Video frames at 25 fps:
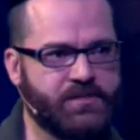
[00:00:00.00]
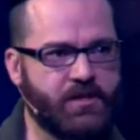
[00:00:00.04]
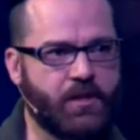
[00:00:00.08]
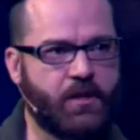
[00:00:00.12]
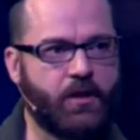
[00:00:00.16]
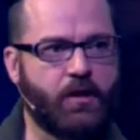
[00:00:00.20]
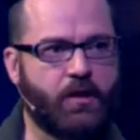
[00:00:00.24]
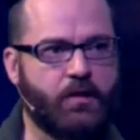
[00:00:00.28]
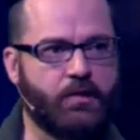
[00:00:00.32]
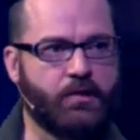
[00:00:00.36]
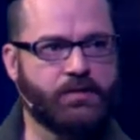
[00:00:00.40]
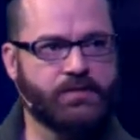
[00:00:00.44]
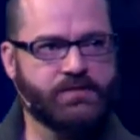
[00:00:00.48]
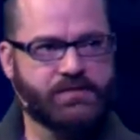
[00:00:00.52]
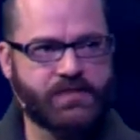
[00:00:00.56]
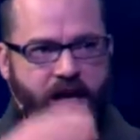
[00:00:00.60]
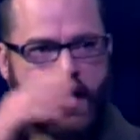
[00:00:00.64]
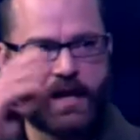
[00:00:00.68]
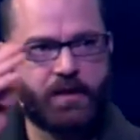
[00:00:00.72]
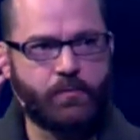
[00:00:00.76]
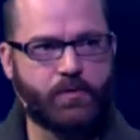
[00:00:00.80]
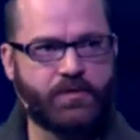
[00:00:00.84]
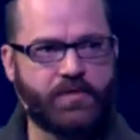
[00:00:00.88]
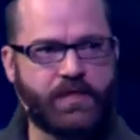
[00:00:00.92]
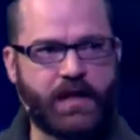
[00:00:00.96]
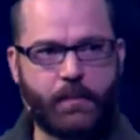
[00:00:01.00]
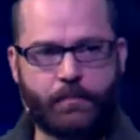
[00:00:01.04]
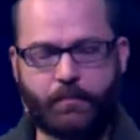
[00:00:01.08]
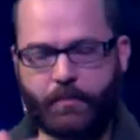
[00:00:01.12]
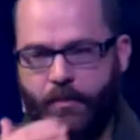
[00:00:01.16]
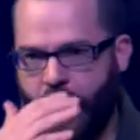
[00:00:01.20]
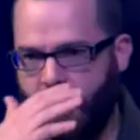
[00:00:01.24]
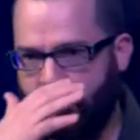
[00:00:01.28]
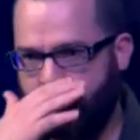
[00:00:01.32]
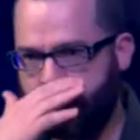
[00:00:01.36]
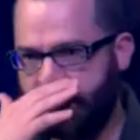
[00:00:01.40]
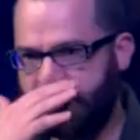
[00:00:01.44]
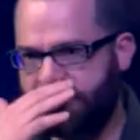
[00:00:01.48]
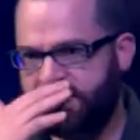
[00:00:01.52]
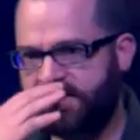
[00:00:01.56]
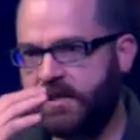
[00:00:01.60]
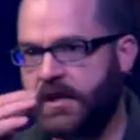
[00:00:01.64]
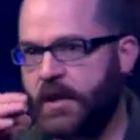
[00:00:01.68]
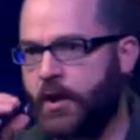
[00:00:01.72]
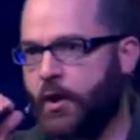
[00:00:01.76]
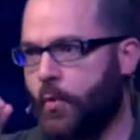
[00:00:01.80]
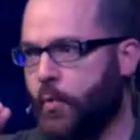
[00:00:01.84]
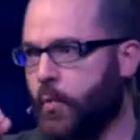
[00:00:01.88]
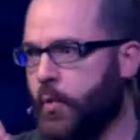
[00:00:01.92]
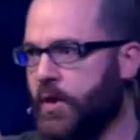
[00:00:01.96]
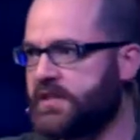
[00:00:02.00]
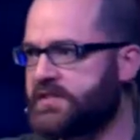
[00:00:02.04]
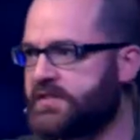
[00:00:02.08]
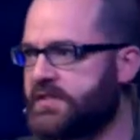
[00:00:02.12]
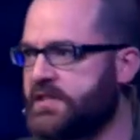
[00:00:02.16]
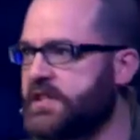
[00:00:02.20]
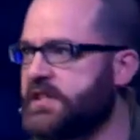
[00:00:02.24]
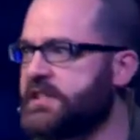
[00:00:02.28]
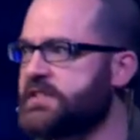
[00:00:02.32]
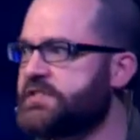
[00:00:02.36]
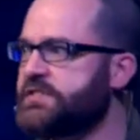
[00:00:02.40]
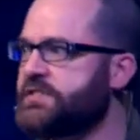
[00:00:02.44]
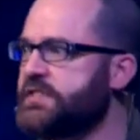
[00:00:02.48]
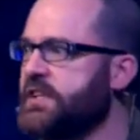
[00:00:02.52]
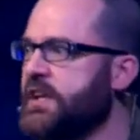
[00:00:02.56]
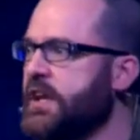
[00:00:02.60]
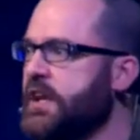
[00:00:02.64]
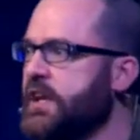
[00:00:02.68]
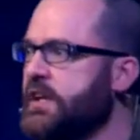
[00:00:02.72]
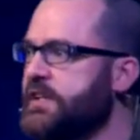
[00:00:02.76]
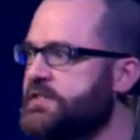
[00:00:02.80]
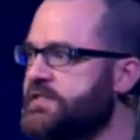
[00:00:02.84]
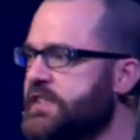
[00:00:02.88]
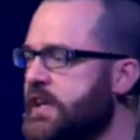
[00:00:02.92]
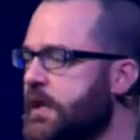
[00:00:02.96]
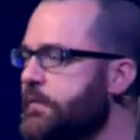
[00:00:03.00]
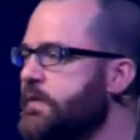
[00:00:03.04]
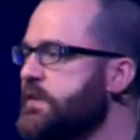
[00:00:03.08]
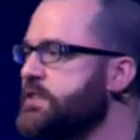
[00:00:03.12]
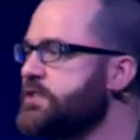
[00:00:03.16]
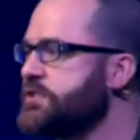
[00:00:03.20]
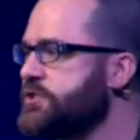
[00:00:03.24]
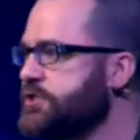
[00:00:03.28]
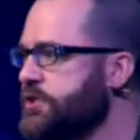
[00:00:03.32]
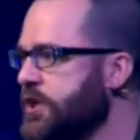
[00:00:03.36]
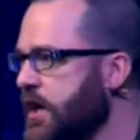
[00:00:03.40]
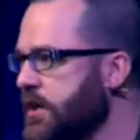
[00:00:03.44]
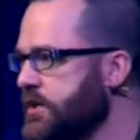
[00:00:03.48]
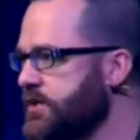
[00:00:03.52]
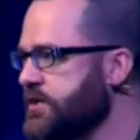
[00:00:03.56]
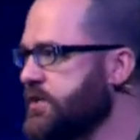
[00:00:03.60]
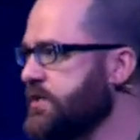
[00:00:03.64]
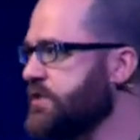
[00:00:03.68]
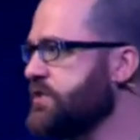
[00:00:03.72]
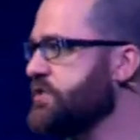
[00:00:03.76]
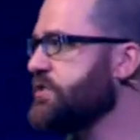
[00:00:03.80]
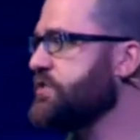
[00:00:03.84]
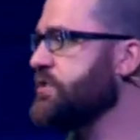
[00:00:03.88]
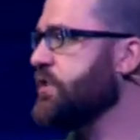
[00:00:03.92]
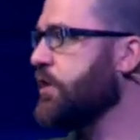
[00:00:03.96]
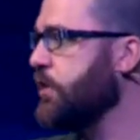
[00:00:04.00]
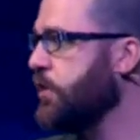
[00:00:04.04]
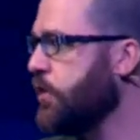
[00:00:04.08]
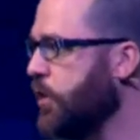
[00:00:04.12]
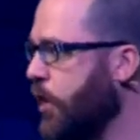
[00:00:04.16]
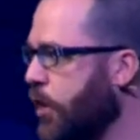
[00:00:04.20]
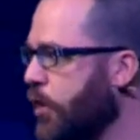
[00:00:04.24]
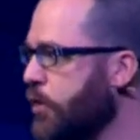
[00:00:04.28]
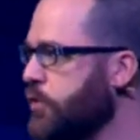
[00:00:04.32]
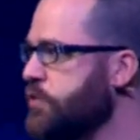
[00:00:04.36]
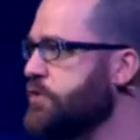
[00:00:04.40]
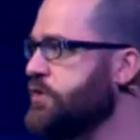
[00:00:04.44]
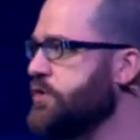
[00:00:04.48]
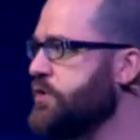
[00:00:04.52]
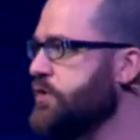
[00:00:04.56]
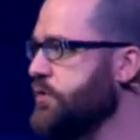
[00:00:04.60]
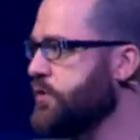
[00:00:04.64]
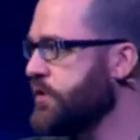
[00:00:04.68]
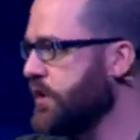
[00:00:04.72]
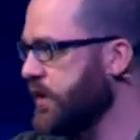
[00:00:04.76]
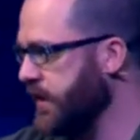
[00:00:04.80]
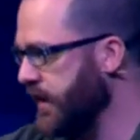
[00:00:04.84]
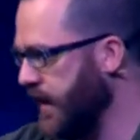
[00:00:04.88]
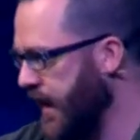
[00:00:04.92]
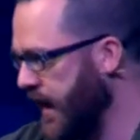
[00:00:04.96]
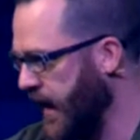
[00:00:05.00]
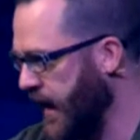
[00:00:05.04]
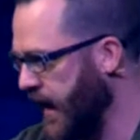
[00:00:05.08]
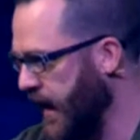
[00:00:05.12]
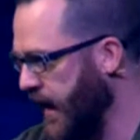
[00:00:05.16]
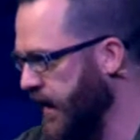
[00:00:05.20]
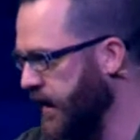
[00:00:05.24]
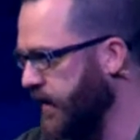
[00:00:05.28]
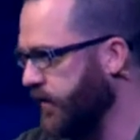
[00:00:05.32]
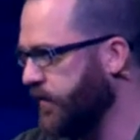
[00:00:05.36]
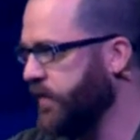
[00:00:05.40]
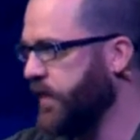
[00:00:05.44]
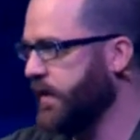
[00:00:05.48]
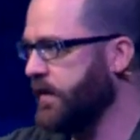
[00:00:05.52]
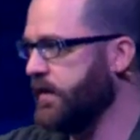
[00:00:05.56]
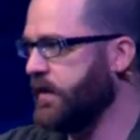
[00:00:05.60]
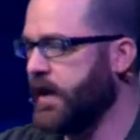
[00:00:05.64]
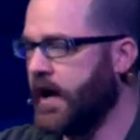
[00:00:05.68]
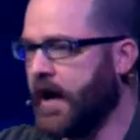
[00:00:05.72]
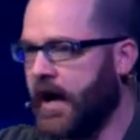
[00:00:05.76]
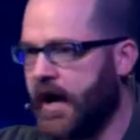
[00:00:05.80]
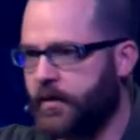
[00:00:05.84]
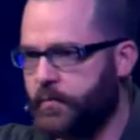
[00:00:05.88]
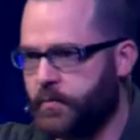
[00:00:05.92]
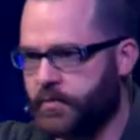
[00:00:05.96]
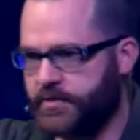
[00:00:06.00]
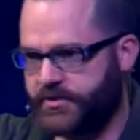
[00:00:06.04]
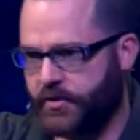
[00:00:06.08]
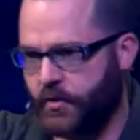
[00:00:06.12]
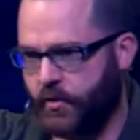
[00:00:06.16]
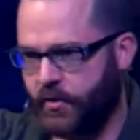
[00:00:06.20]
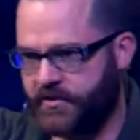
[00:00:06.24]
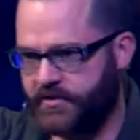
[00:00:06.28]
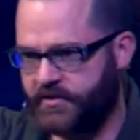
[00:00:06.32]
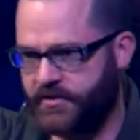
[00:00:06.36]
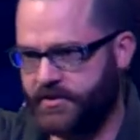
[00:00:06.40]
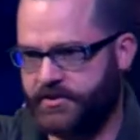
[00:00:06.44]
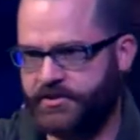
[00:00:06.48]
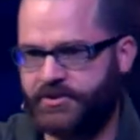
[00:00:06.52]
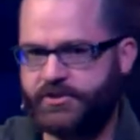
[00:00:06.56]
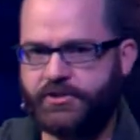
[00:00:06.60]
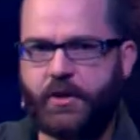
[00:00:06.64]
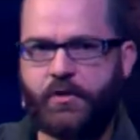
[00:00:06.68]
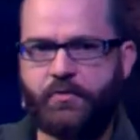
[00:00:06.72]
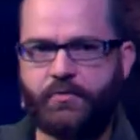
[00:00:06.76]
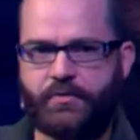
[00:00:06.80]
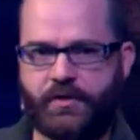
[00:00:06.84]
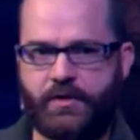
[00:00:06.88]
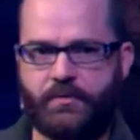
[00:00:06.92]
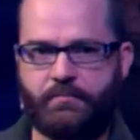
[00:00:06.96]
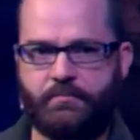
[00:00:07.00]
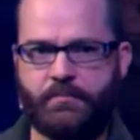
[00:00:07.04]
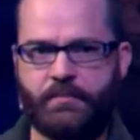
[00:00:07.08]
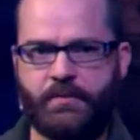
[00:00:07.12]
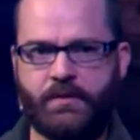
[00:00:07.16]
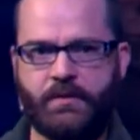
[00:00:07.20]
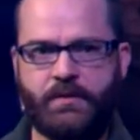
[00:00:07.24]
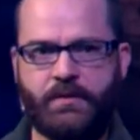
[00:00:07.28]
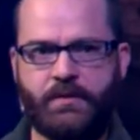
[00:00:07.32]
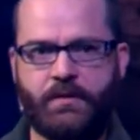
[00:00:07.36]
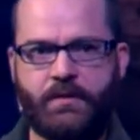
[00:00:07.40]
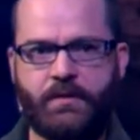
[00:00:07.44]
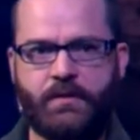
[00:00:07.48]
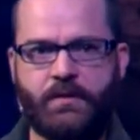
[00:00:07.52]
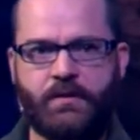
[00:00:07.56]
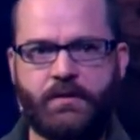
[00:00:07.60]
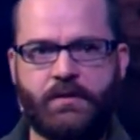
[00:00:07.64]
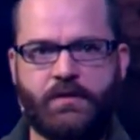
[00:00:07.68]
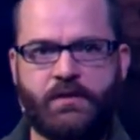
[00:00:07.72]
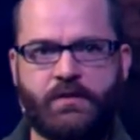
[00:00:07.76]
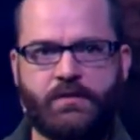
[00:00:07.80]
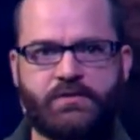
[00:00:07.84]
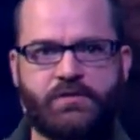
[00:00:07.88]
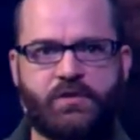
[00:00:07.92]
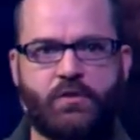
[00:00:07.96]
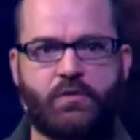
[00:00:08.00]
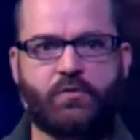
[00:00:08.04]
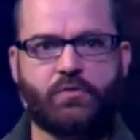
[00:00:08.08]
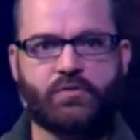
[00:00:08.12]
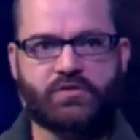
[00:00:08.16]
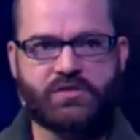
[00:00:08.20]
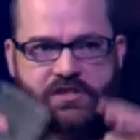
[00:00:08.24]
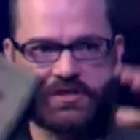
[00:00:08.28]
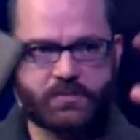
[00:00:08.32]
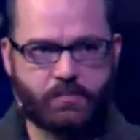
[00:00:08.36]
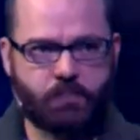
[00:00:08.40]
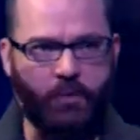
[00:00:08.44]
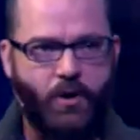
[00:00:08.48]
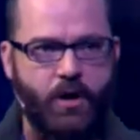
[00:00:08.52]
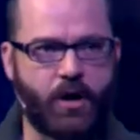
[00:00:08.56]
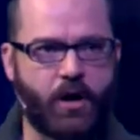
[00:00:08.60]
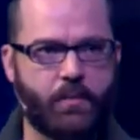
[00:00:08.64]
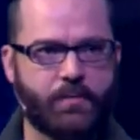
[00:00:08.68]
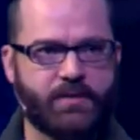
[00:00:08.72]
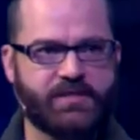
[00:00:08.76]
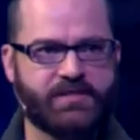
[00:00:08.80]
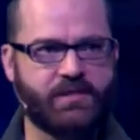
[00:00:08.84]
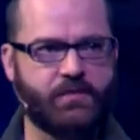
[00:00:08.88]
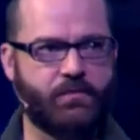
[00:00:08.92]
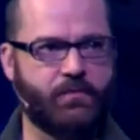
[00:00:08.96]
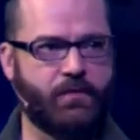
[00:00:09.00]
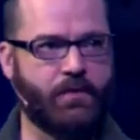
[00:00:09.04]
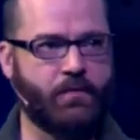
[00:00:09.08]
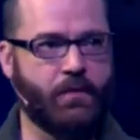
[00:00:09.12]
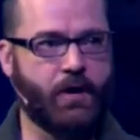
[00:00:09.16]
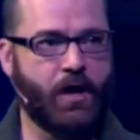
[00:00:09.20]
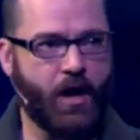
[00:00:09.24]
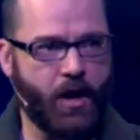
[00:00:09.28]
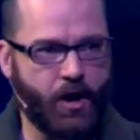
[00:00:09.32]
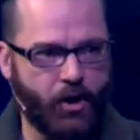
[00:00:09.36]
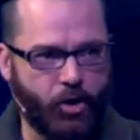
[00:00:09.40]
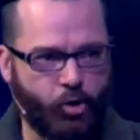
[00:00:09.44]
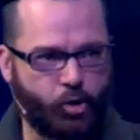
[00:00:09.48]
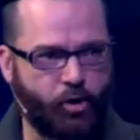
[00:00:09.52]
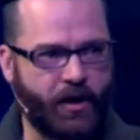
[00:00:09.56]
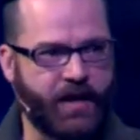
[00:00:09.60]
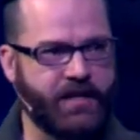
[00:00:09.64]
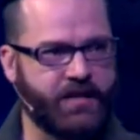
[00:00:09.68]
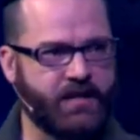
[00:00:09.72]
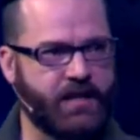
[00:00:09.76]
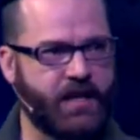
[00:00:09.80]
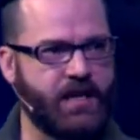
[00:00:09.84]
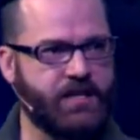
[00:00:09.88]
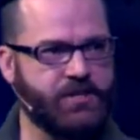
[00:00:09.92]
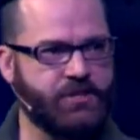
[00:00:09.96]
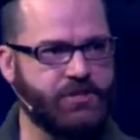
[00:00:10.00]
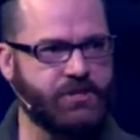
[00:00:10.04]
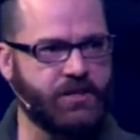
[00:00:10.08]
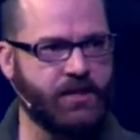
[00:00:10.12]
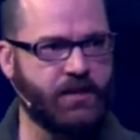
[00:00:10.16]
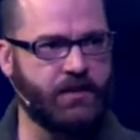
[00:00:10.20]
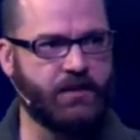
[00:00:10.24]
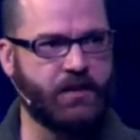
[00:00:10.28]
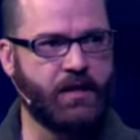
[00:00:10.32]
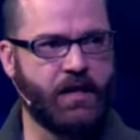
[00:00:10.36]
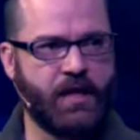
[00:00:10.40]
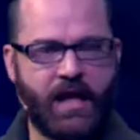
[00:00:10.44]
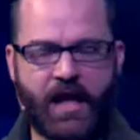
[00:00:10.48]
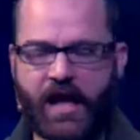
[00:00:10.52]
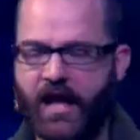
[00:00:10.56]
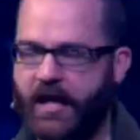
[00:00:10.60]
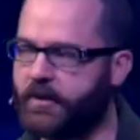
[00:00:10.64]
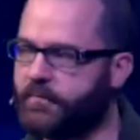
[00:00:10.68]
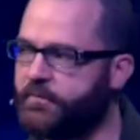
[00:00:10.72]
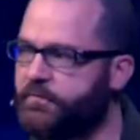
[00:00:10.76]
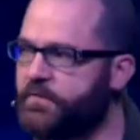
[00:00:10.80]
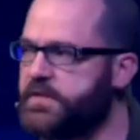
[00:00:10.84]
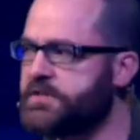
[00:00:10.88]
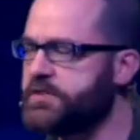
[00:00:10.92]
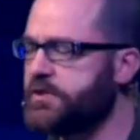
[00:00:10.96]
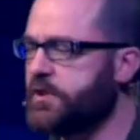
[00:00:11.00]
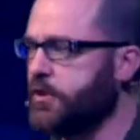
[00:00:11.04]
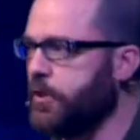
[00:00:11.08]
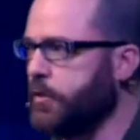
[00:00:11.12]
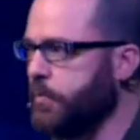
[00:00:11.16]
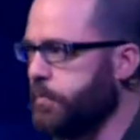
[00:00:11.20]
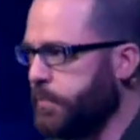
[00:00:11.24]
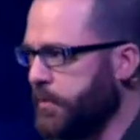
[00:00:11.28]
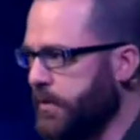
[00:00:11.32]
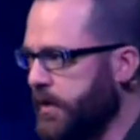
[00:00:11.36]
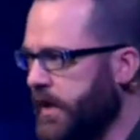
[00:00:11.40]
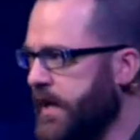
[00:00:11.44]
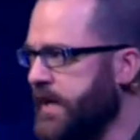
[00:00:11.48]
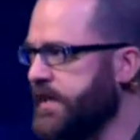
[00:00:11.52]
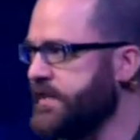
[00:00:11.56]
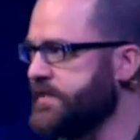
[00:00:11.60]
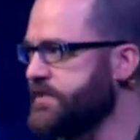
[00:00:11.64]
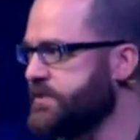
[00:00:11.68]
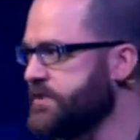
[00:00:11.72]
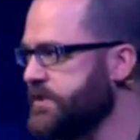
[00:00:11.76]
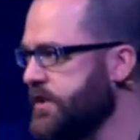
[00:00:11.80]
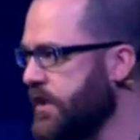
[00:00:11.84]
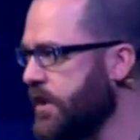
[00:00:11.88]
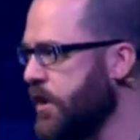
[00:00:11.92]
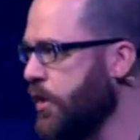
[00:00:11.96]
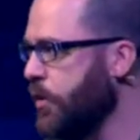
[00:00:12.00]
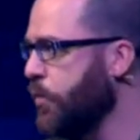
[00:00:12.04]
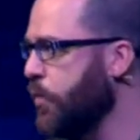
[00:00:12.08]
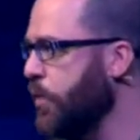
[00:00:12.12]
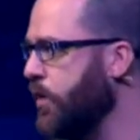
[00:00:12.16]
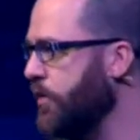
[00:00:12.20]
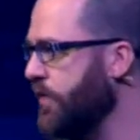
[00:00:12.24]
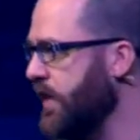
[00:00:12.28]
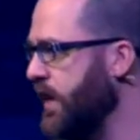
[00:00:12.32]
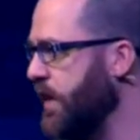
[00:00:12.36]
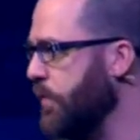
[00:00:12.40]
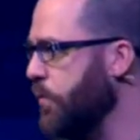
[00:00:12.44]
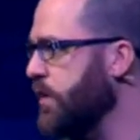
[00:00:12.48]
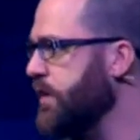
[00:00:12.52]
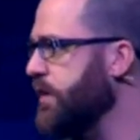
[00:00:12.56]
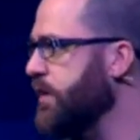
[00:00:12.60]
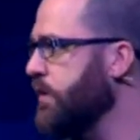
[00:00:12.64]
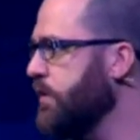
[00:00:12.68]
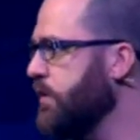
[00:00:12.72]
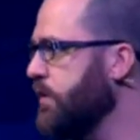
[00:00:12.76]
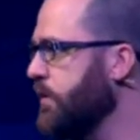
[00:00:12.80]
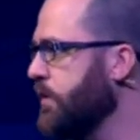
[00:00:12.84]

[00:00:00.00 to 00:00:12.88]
alongside with that promise was this set of instructions to go to the land that God was going to show them. So there's this promise of a, a, great nation and a physical place where they would